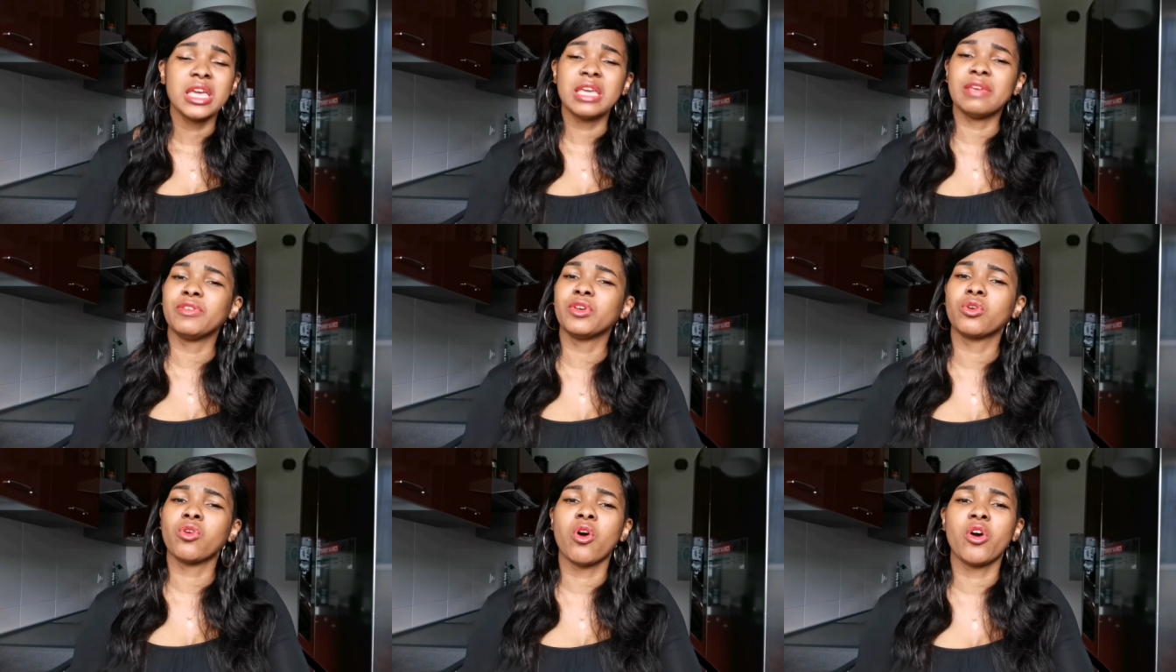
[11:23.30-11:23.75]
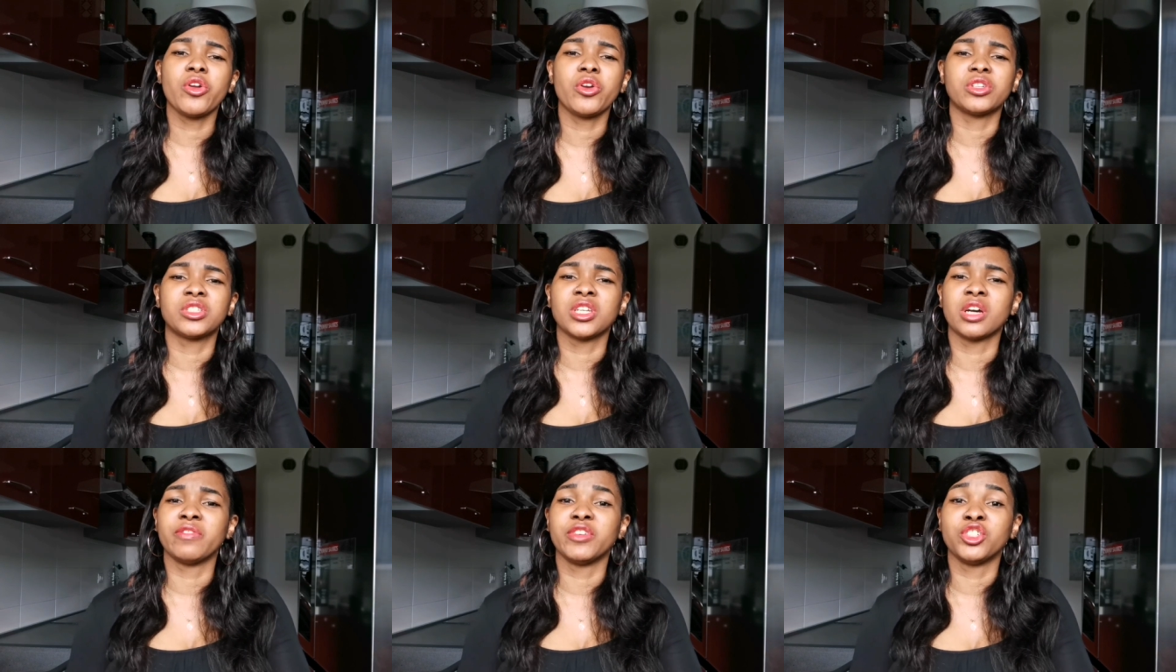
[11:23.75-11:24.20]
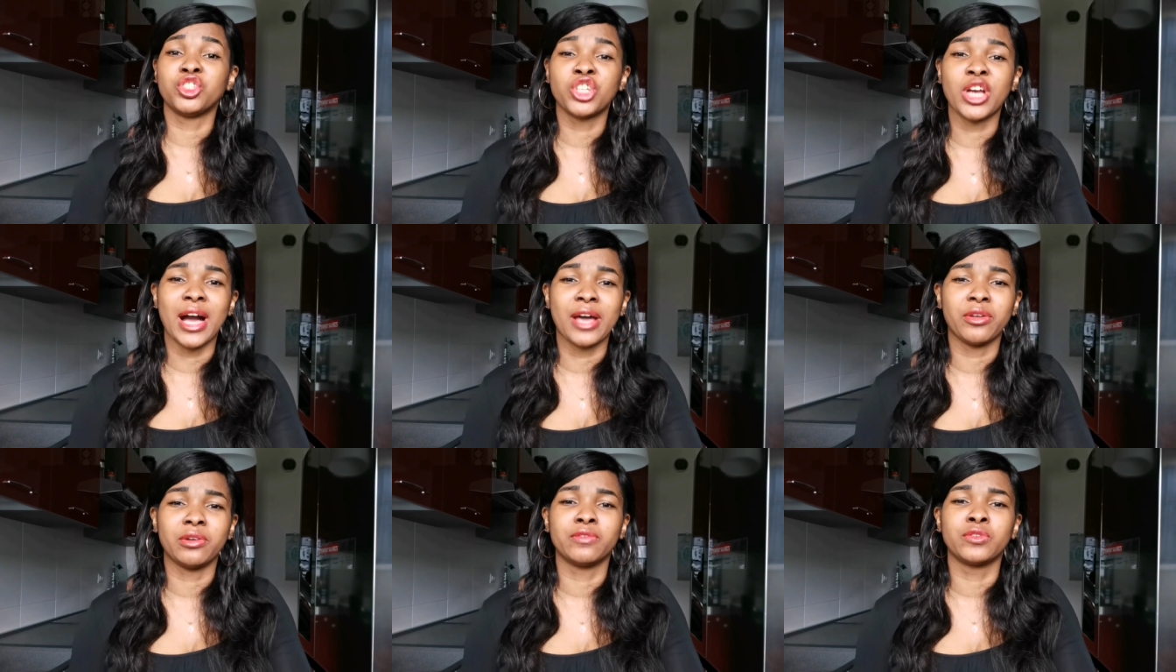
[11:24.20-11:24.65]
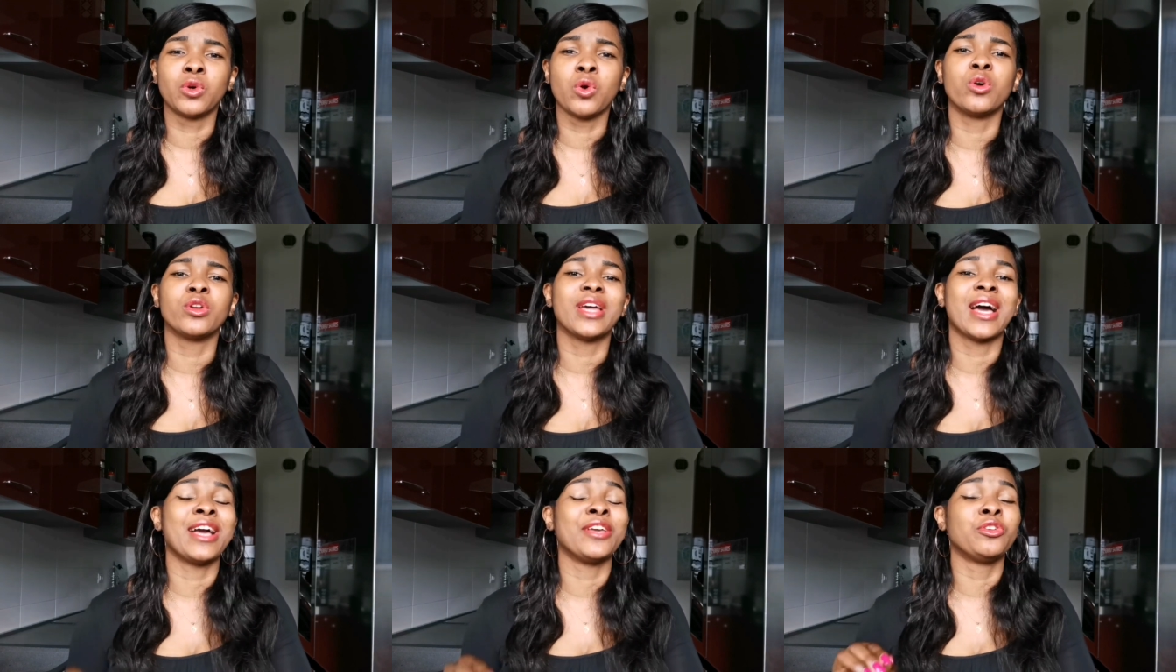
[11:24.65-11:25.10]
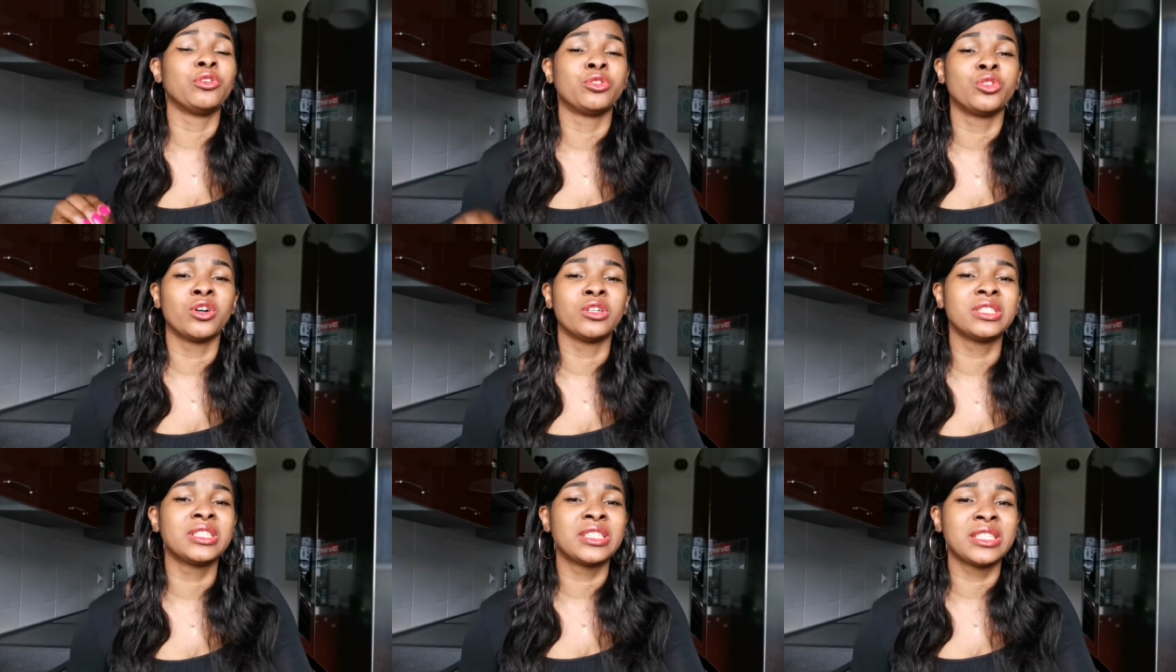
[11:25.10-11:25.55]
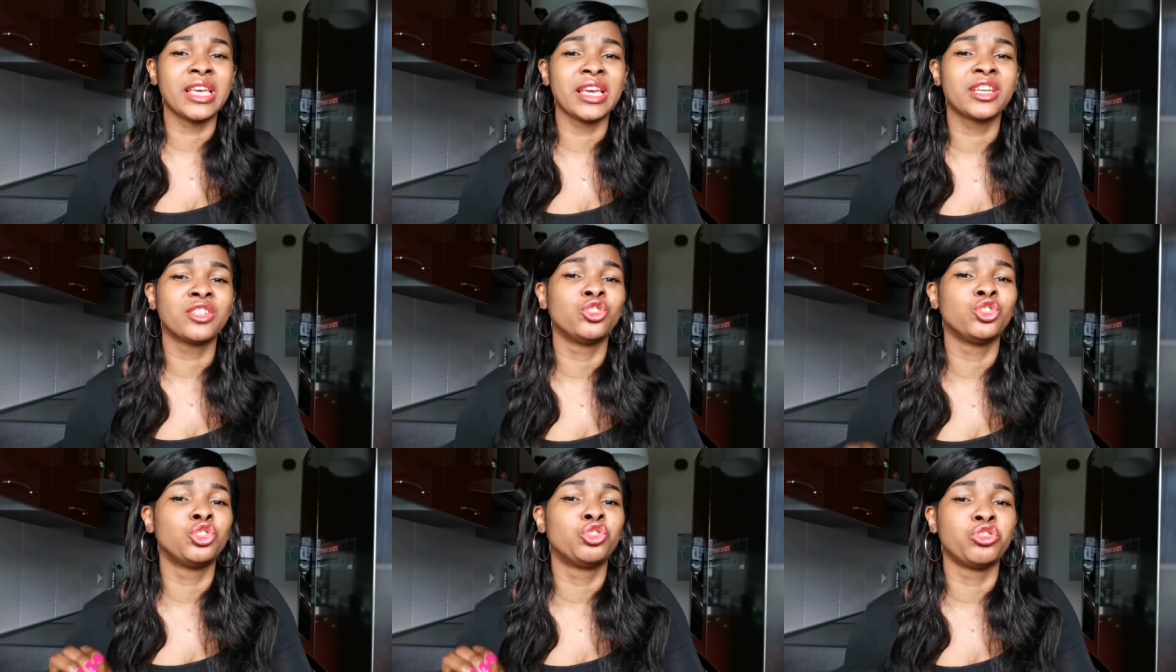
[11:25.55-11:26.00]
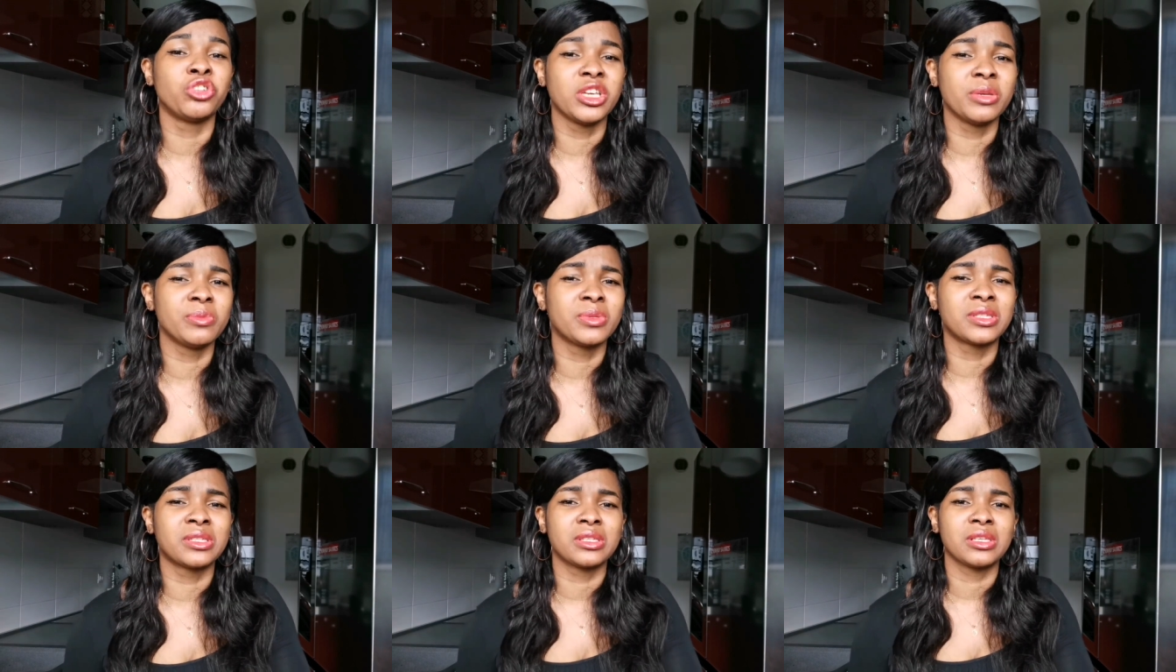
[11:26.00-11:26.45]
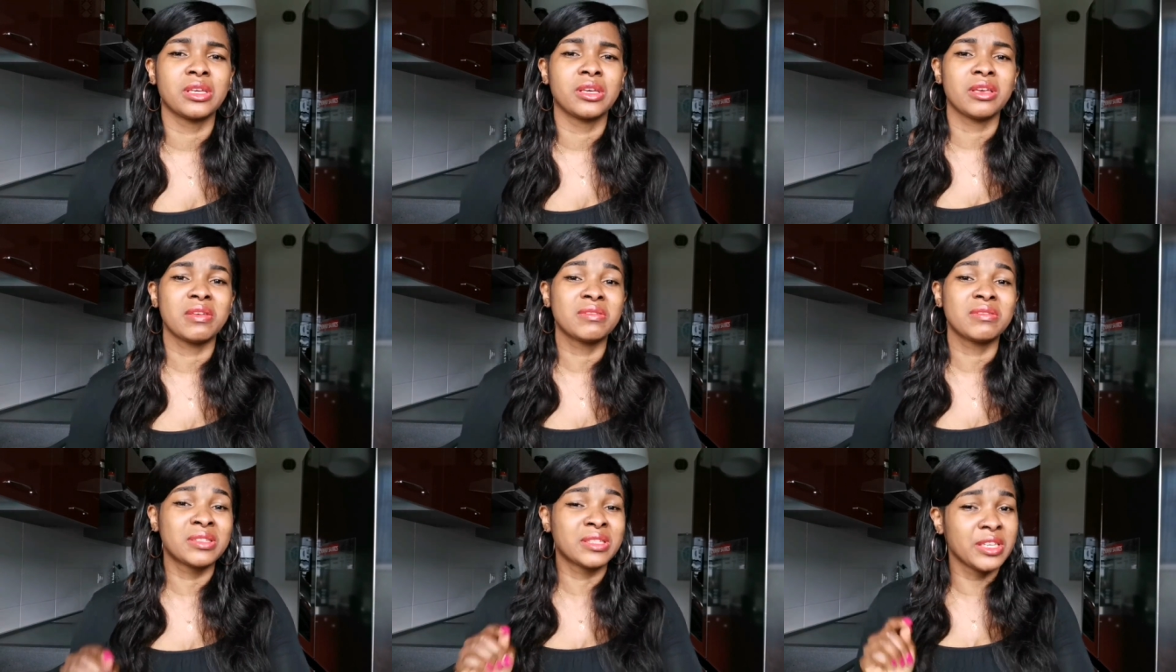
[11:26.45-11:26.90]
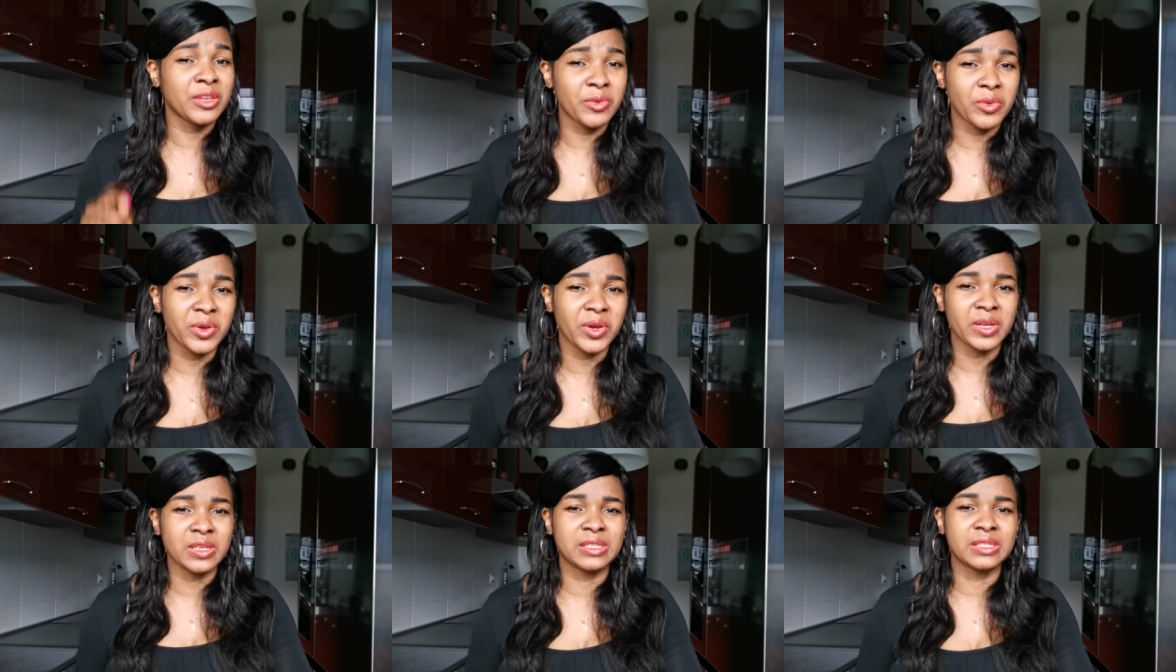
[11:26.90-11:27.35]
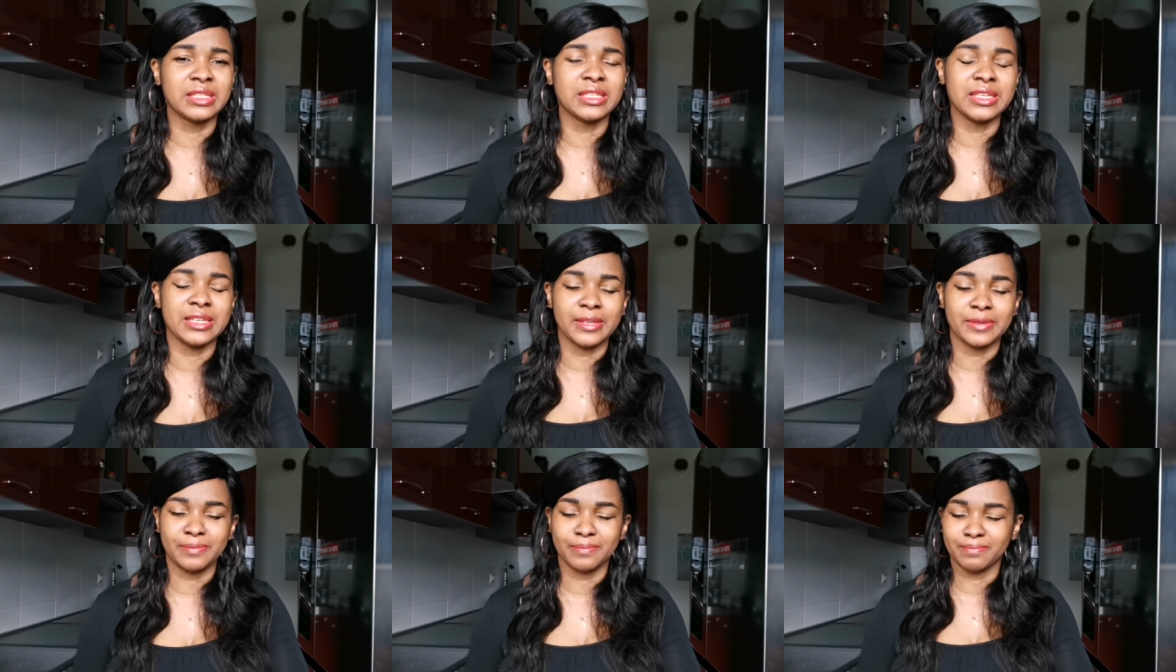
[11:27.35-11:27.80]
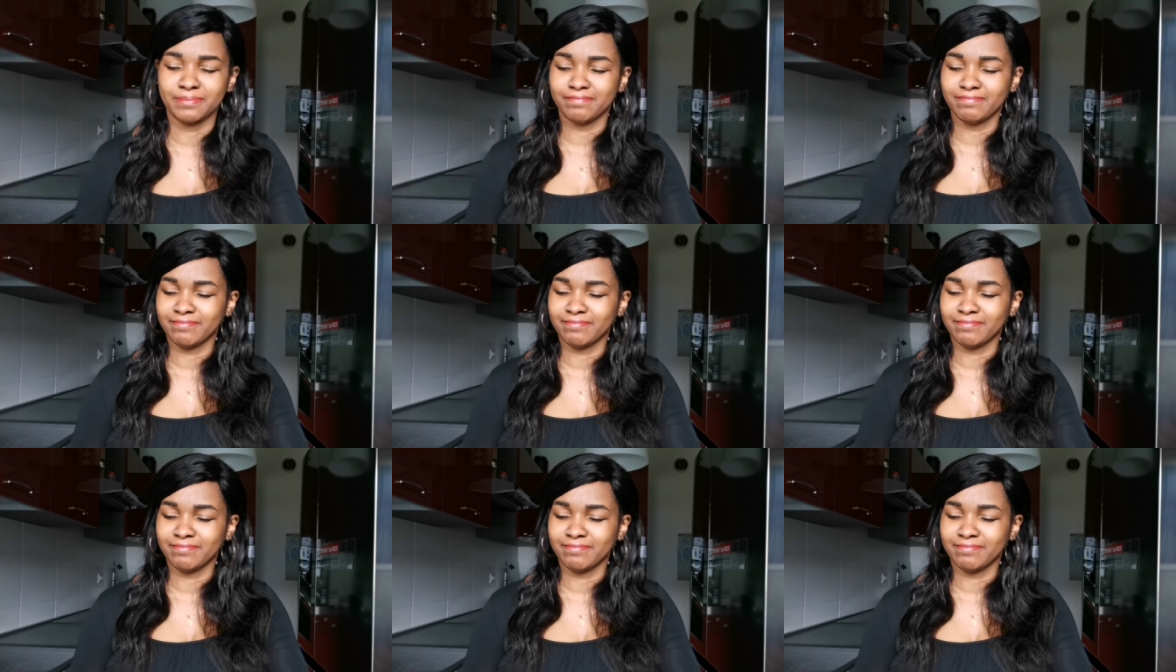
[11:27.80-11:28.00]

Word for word: If you call yourself a child of God and you don't take dreams seriously,